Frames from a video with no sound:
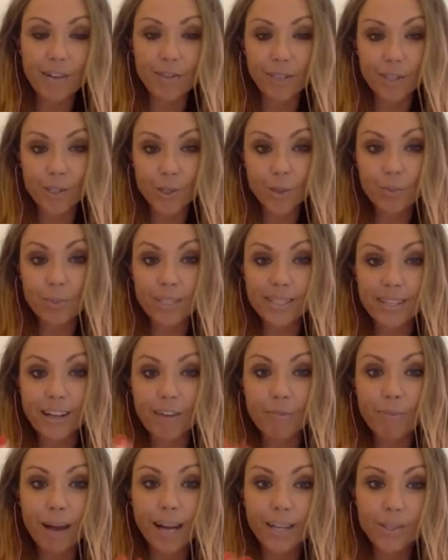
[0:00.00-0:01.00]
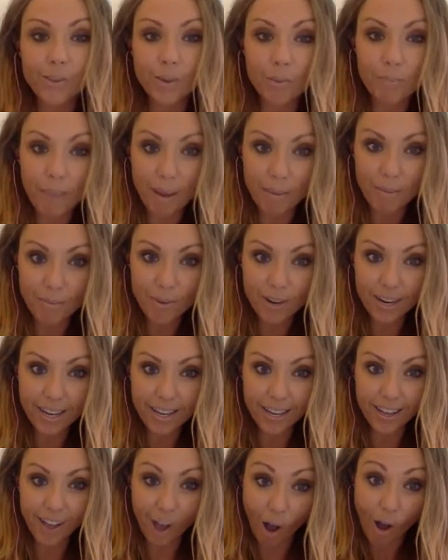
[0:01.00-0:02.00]
I took myself back to a
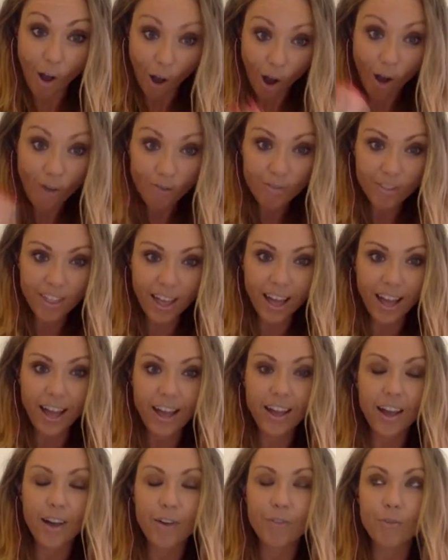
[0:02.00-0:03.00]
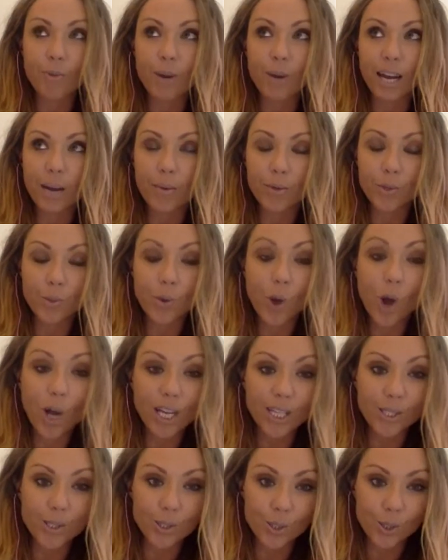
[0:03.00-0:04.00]
memory of that, of when I was
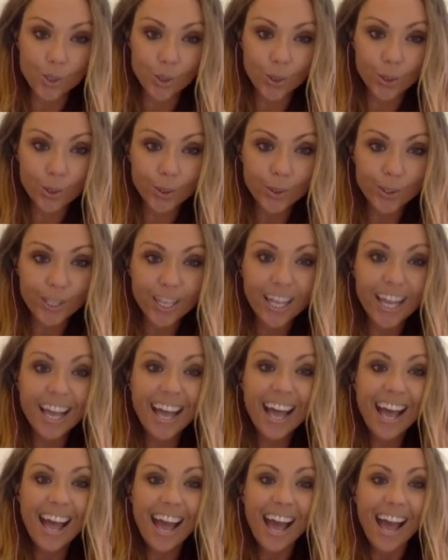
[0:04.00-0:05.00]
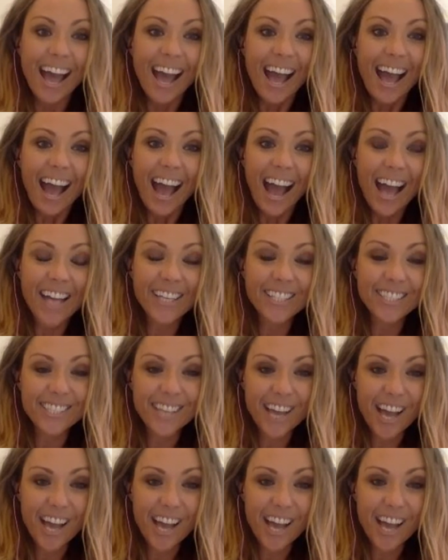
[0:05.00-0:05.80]
walking to school. And